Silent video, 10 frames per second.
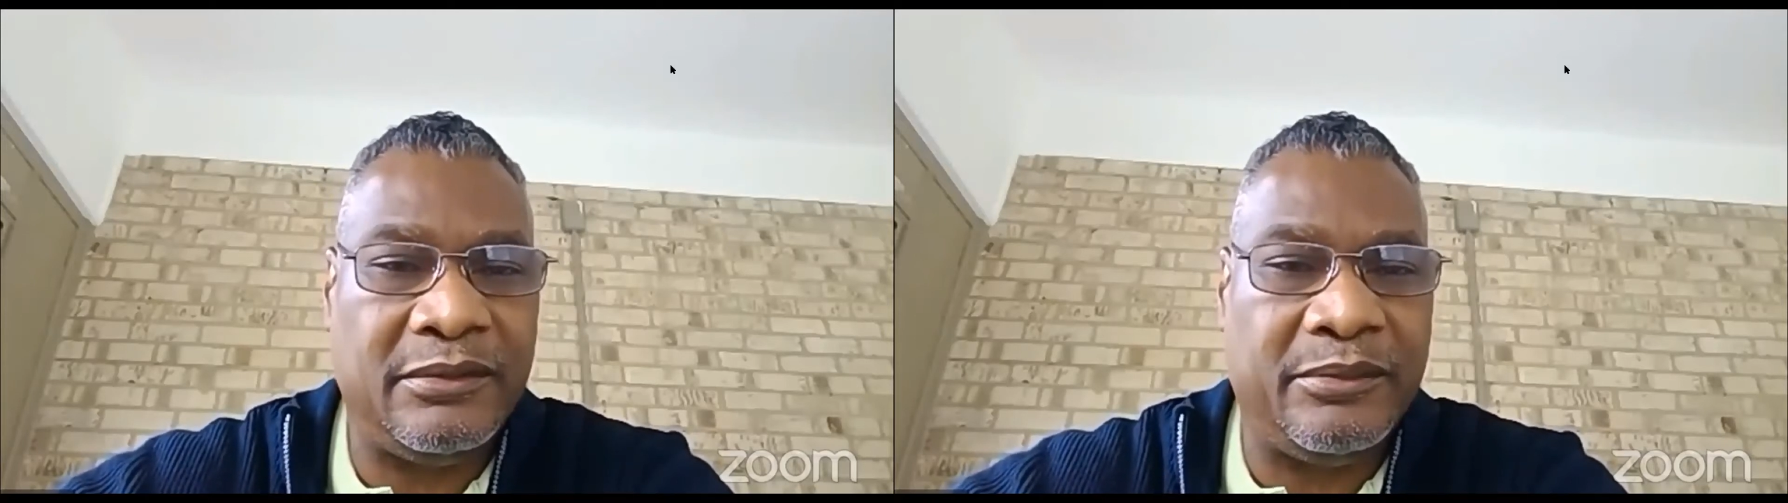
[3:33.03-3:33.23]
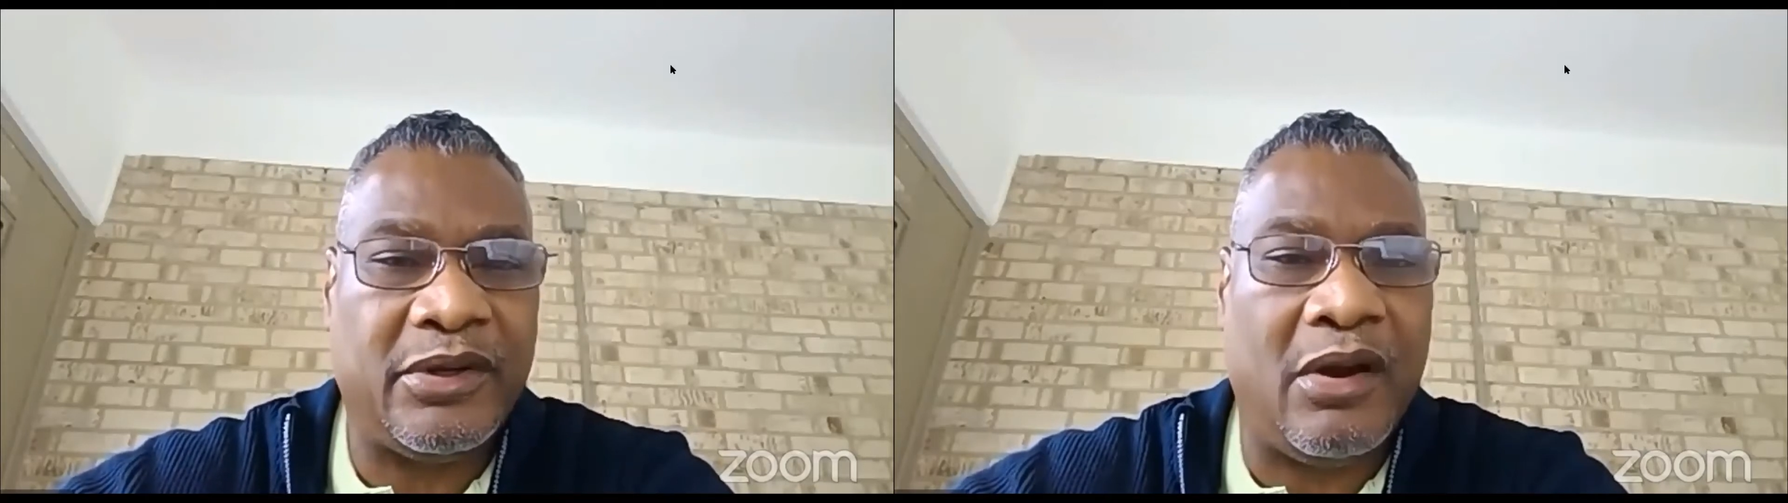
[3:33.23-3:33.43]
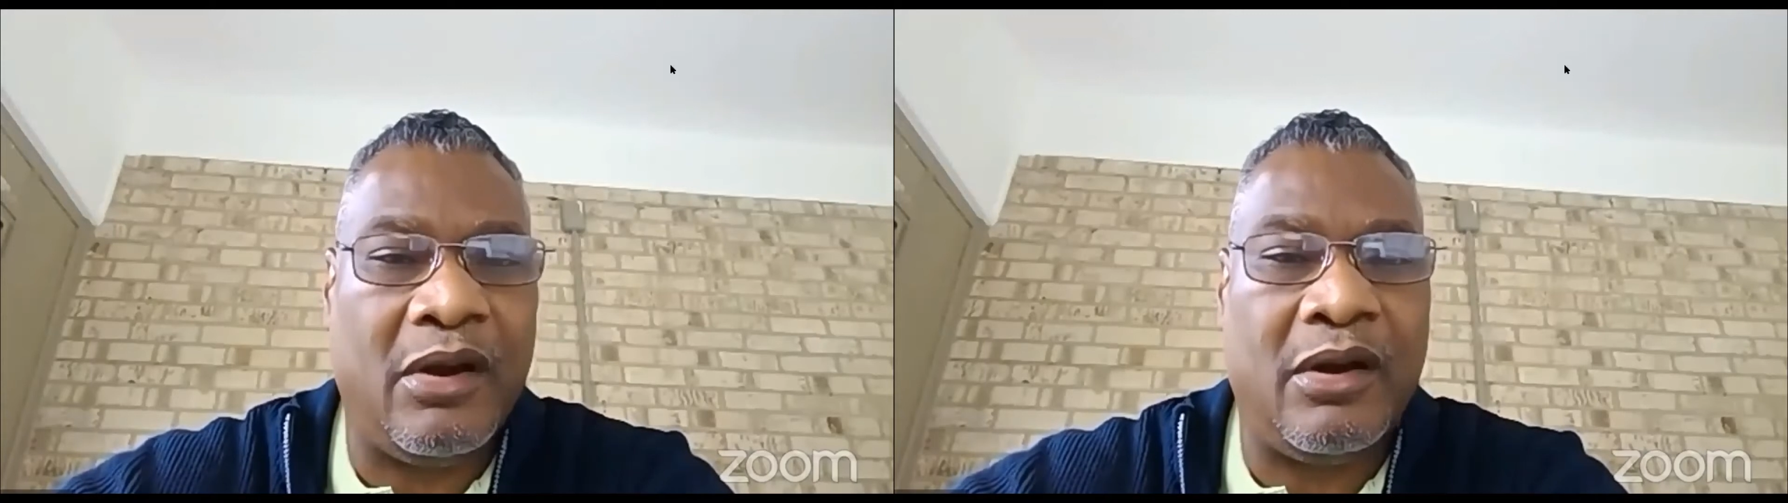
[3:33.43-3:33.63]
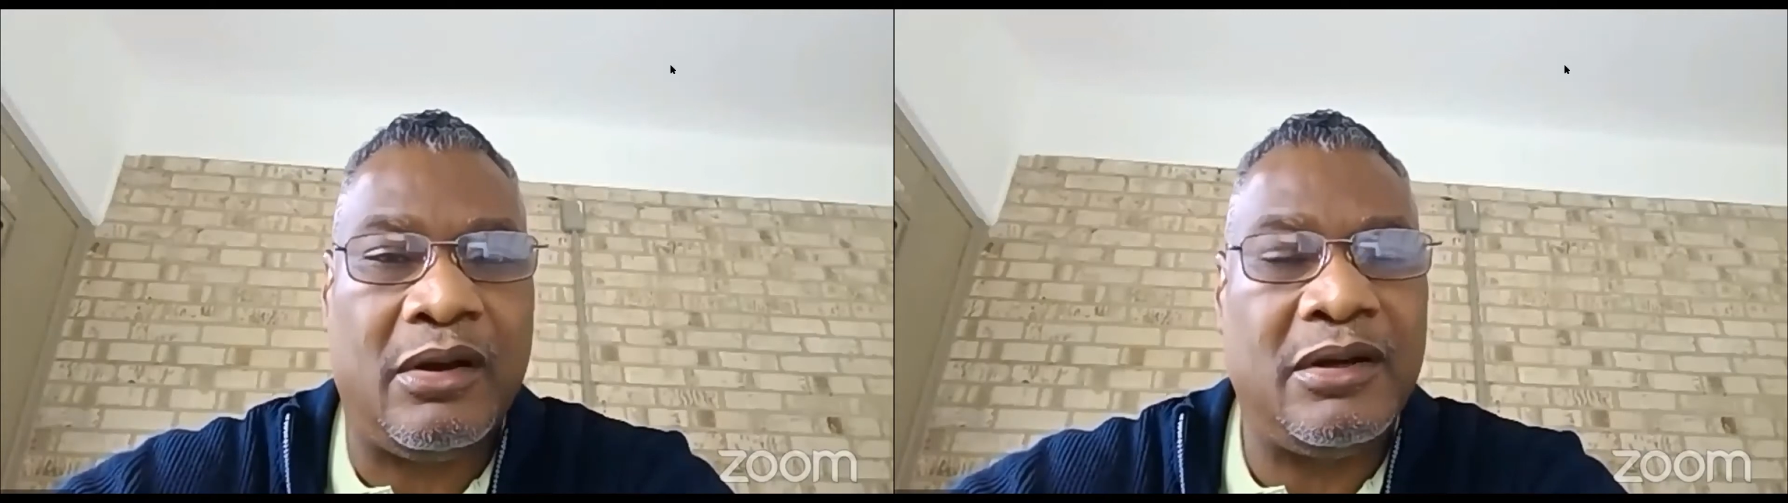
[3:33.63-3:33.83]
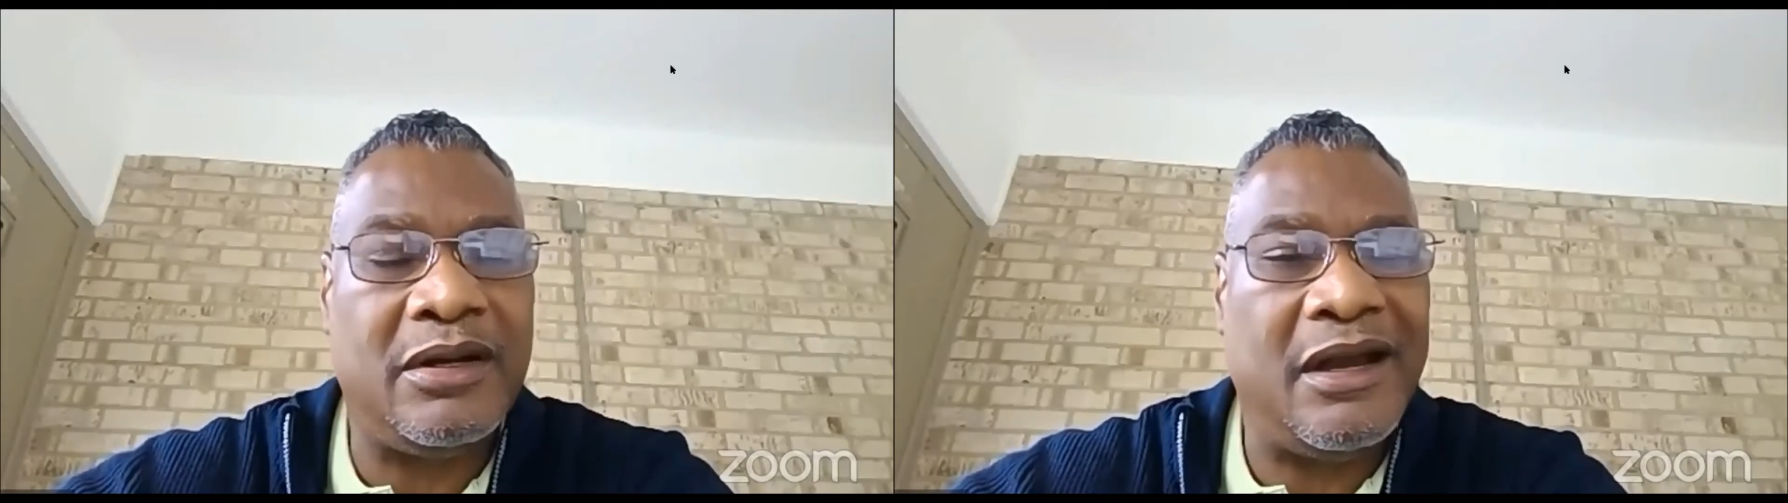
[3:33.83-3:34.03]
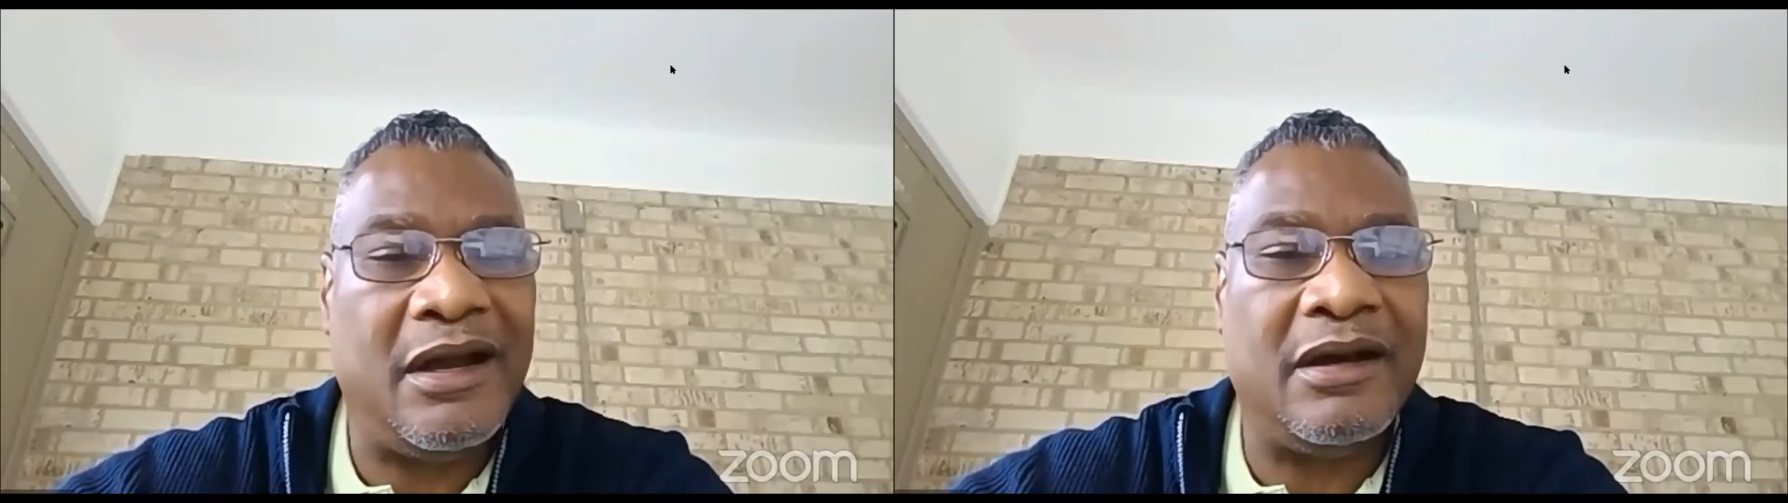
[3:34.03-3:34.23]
but all